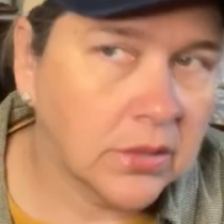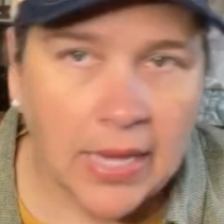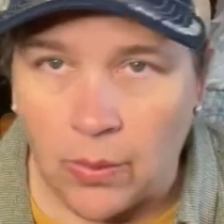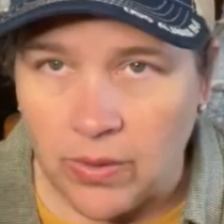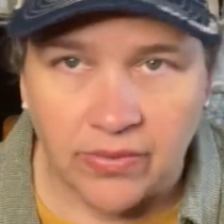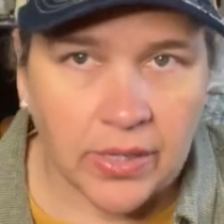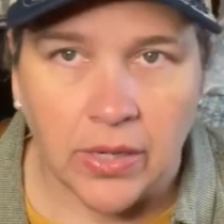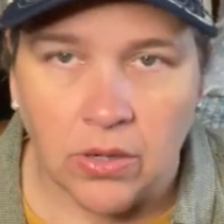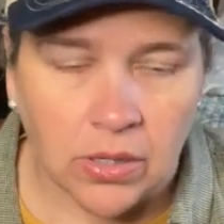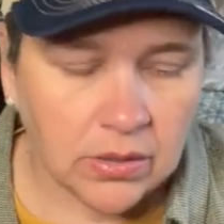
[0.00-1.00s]
however
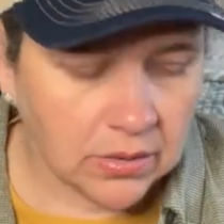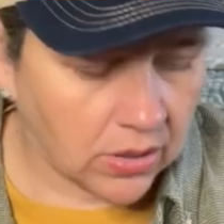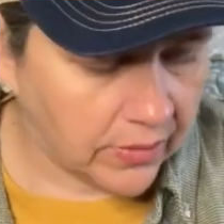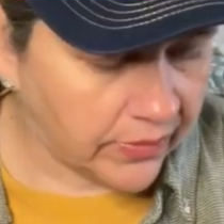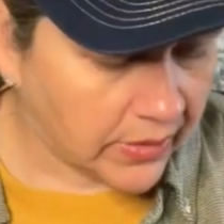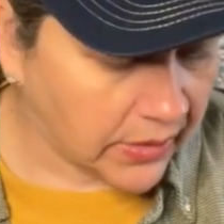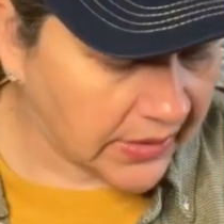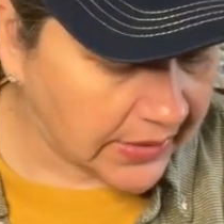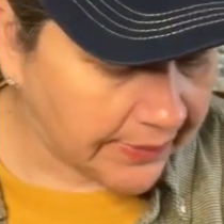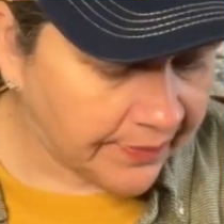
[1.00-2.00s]
they're
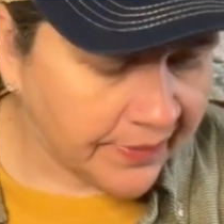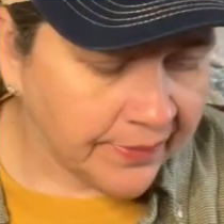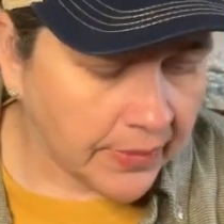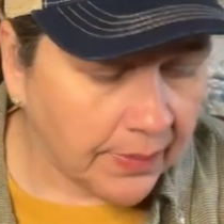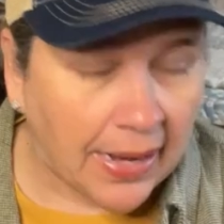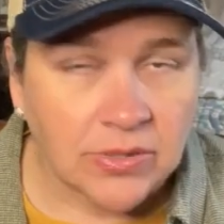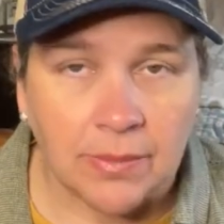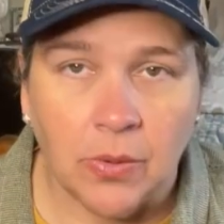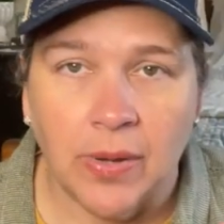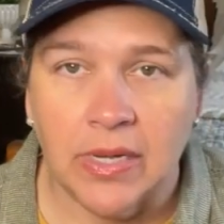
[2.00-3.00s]
listed. But I was on
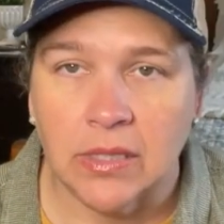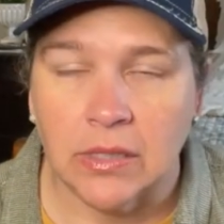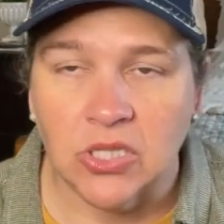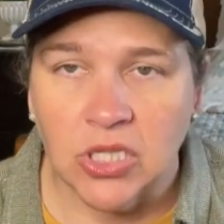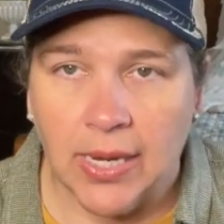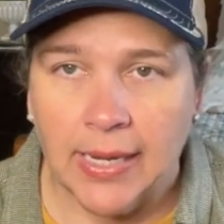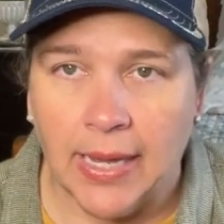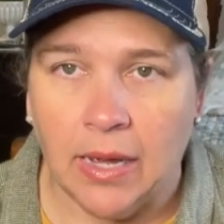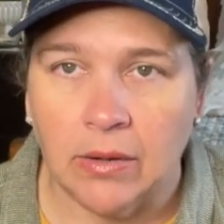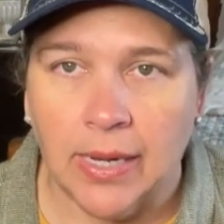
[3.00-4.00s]
my way to the
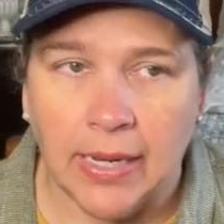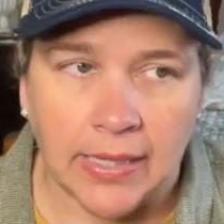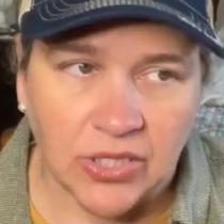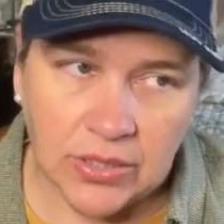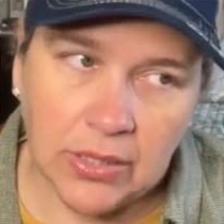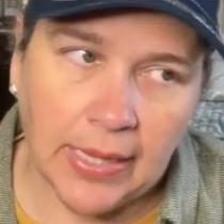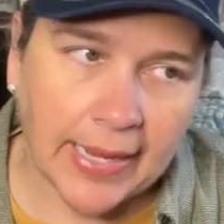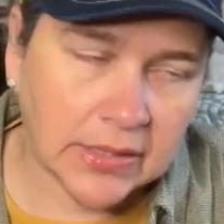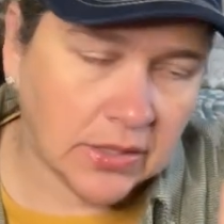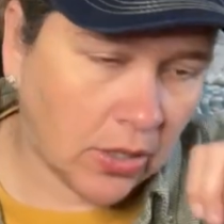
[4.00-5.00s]
checkout, and I just
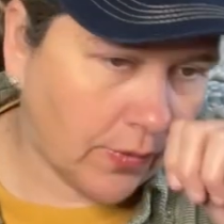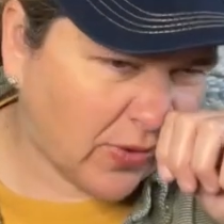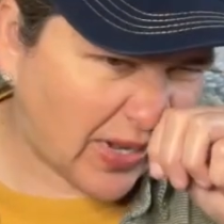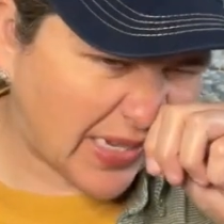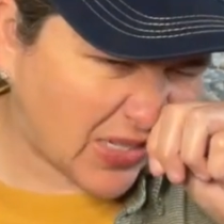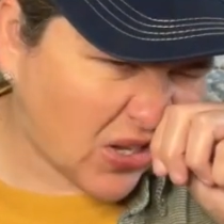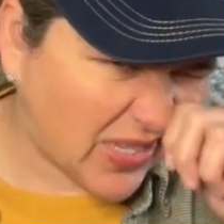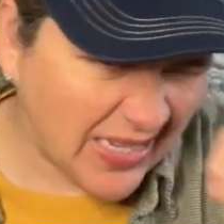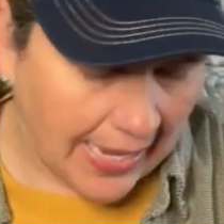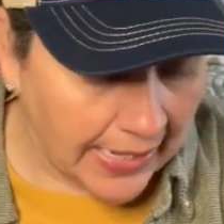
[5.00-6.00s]
glanced over and I saw
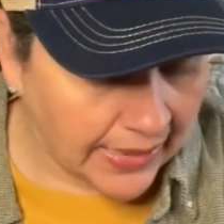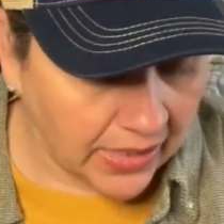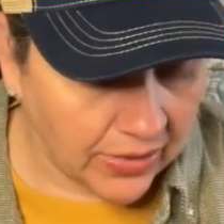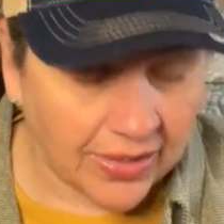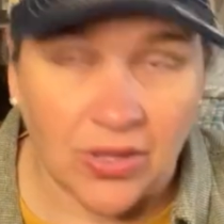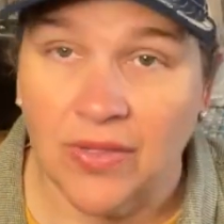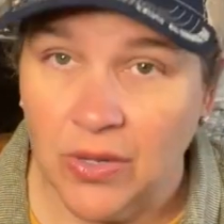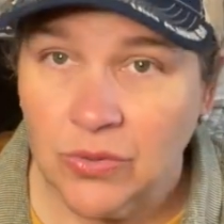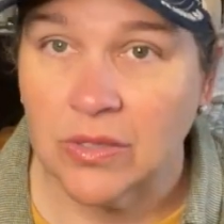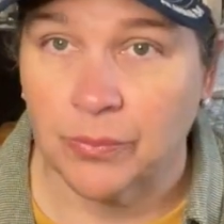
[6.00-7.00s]
these hanging there, and I thought
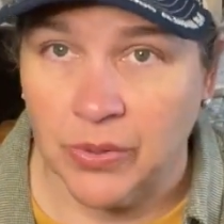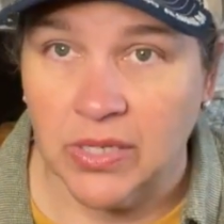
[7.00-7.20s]
those look pretty